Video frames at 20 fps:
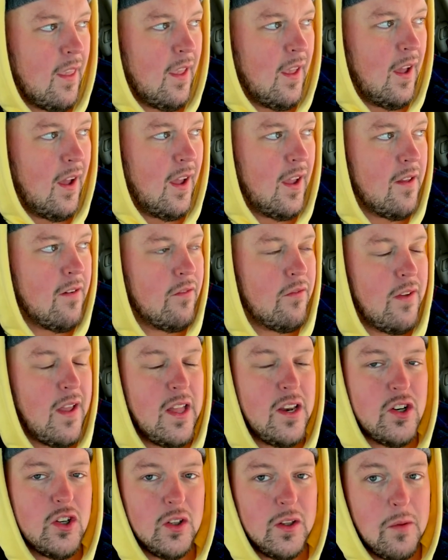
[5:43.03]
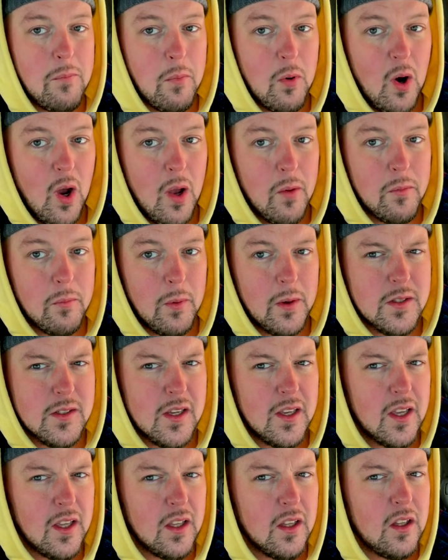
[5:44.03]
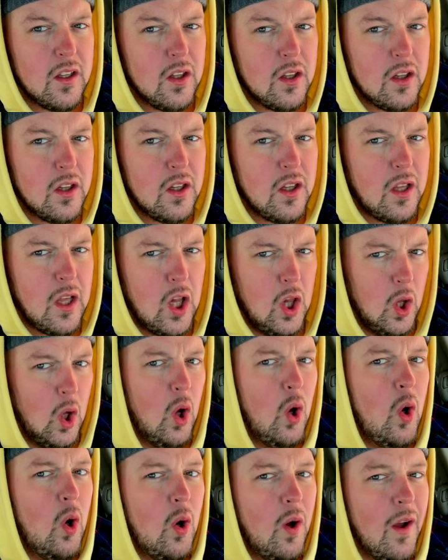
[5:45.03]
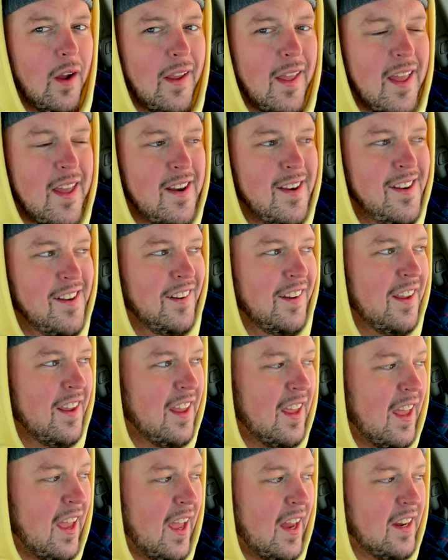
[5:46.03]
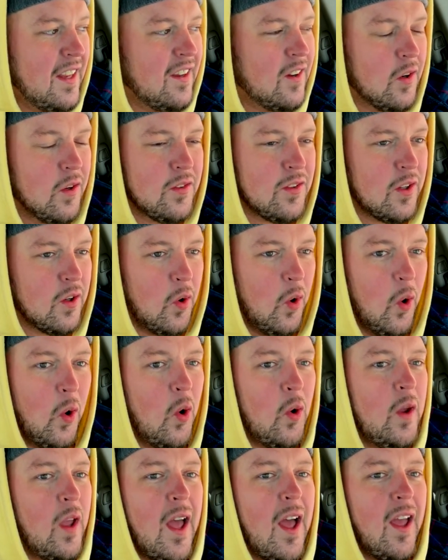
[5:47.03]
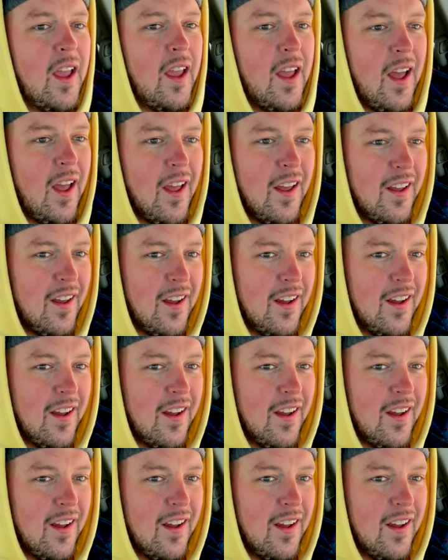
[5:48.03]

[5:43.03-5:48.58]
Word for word: I eventually prompt by saying hello again. And he goes like, oh yeah, yeah.